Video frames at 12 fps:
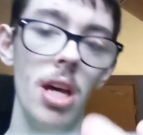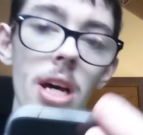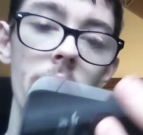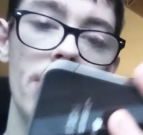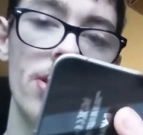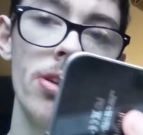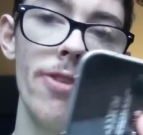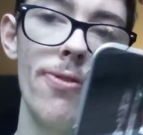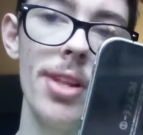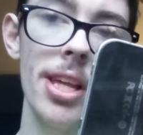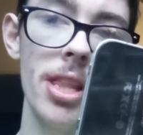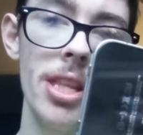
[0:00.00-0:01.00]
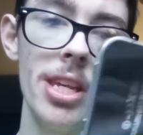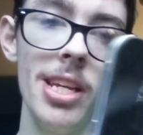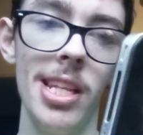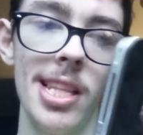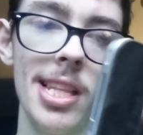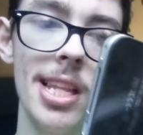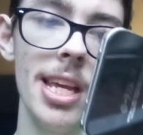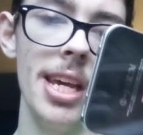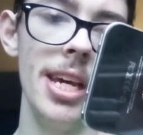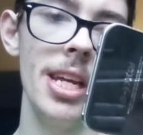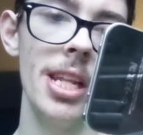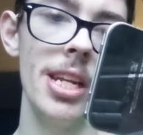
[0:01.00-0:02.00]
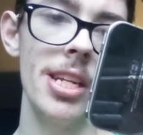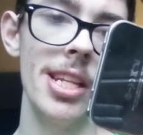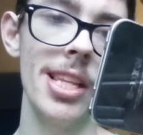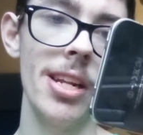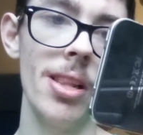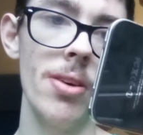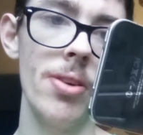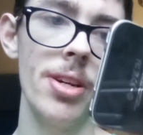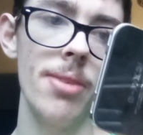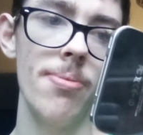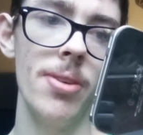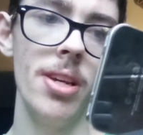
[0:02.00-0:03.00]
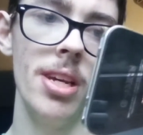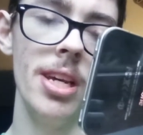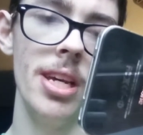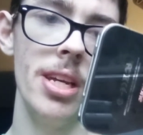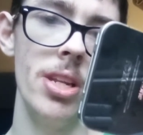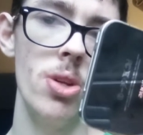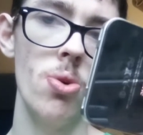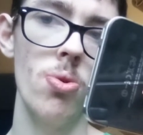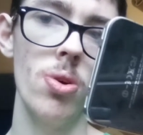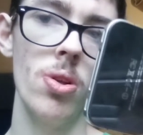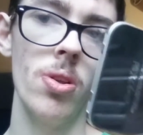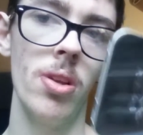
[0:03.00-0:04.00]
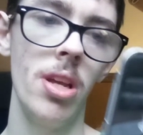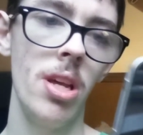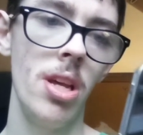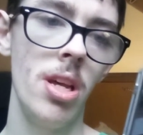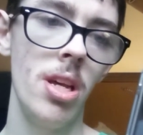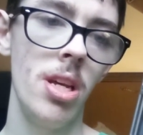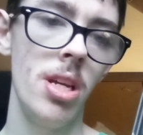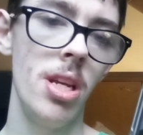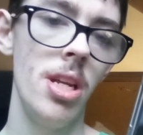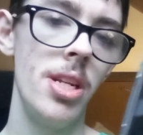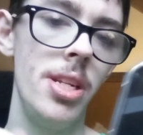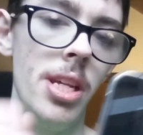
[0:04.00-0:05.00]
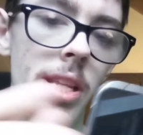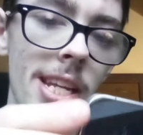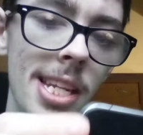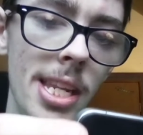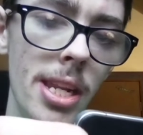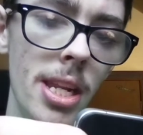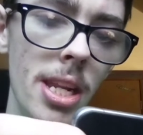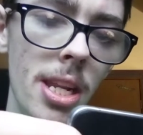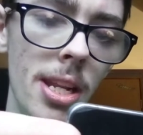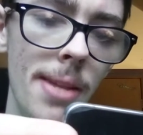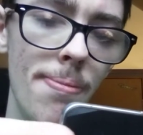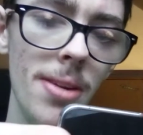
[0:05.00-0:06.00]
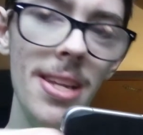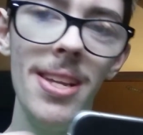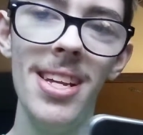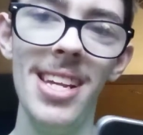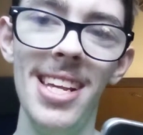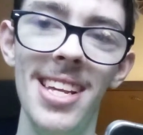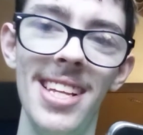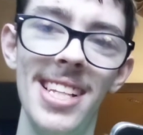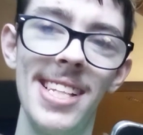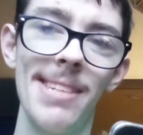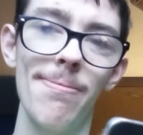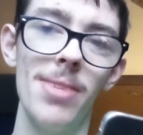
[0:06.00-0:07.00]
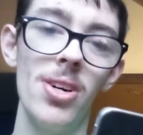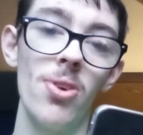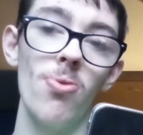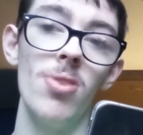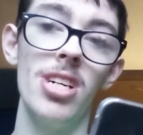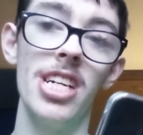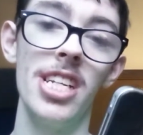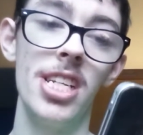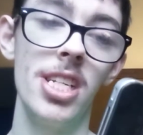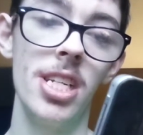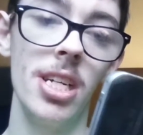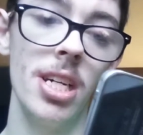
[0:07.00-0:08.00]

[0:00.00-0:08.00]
You can turn your phone like this, and I just let it load up, and you will see that's pretty small to watch.